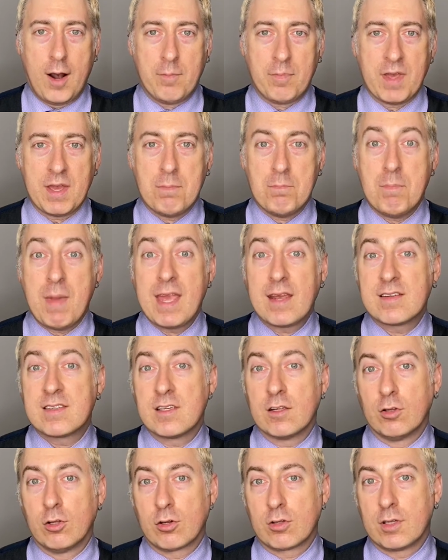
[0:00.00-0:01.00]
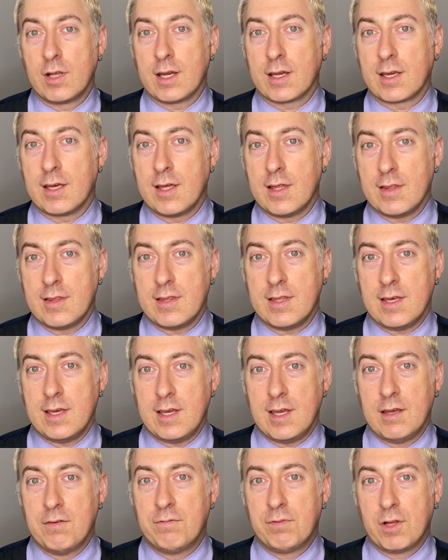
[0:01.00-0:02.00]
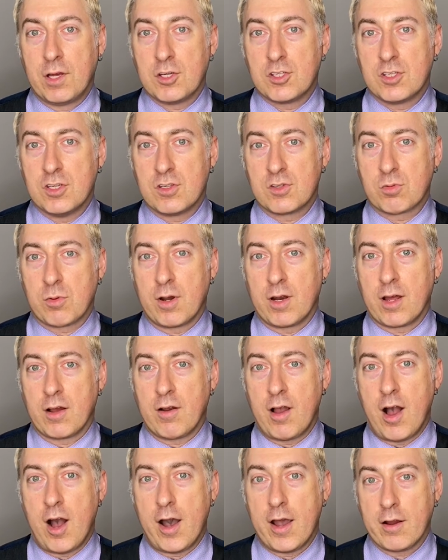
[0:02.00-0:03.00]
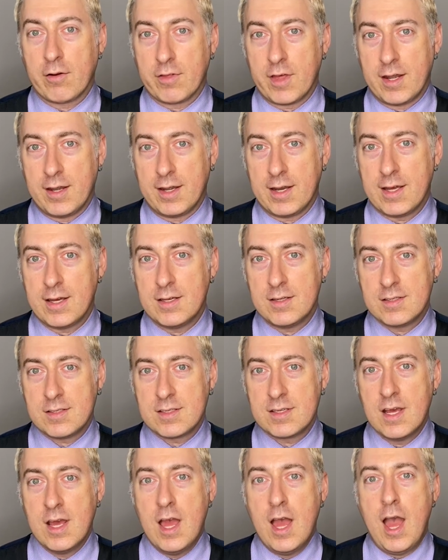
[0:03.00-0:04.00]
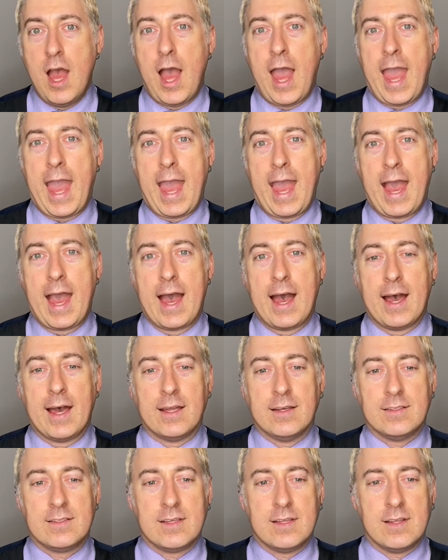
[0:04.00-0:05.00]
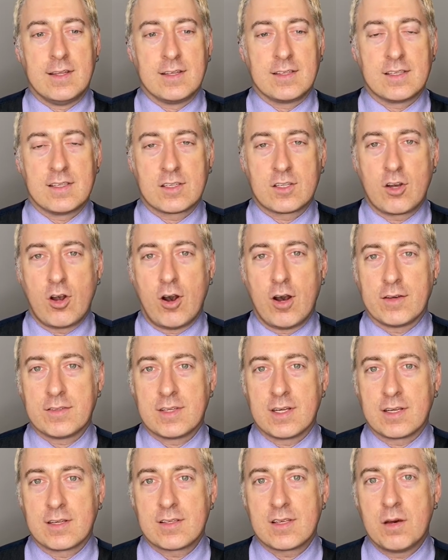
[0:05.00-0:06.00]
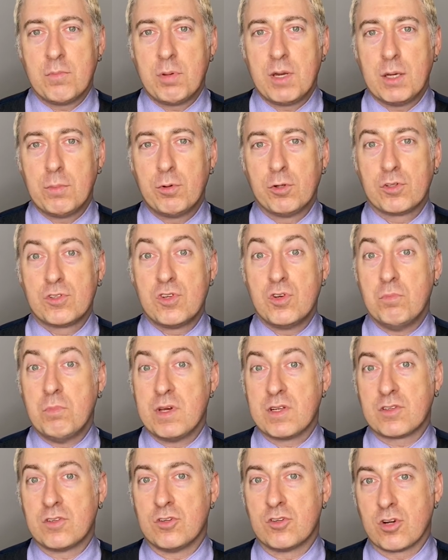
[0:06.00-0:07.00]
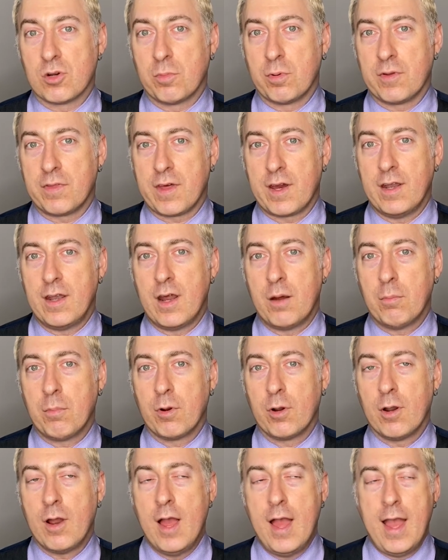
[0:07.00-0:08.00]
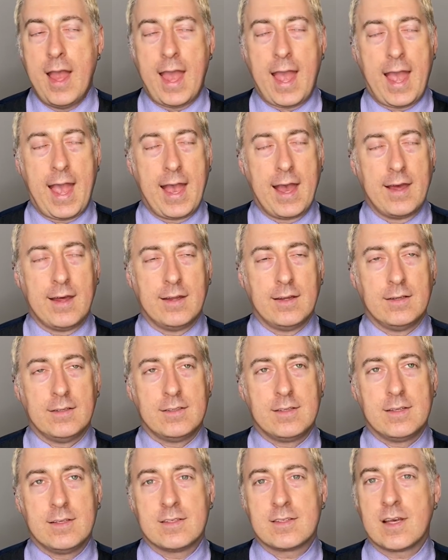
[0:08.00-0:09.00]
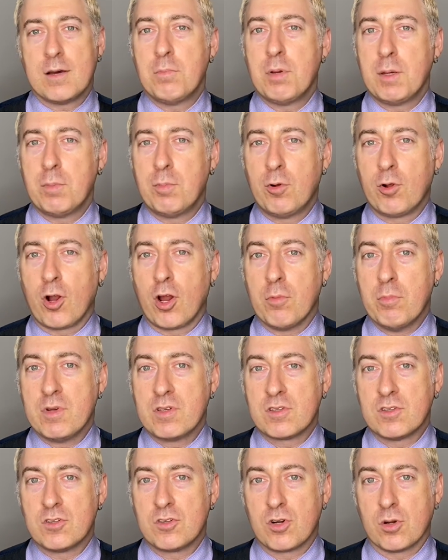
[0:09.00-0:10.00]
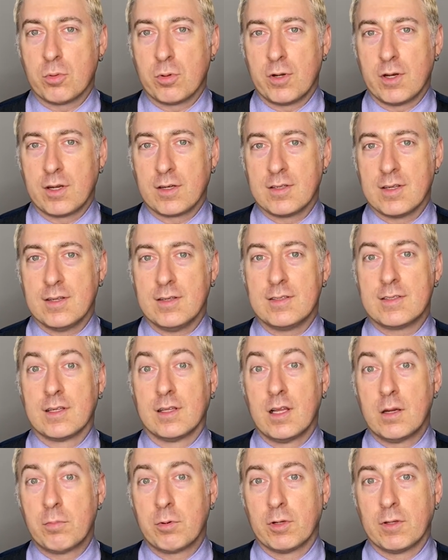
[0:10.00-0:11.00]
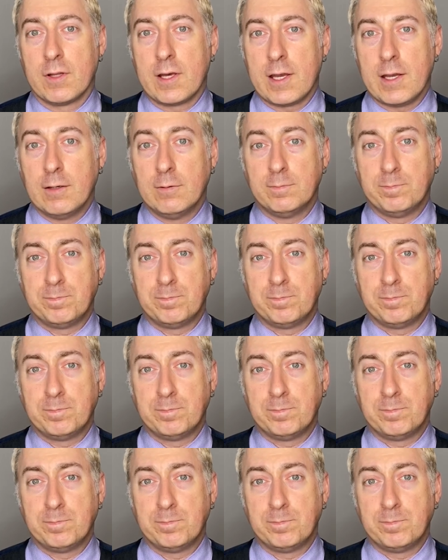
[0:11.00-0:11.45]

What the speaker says: it makes it look like the inflation is running higher than it is, and this is causing some people to misinterpret that number, and some people are misinterpreting it deliberately.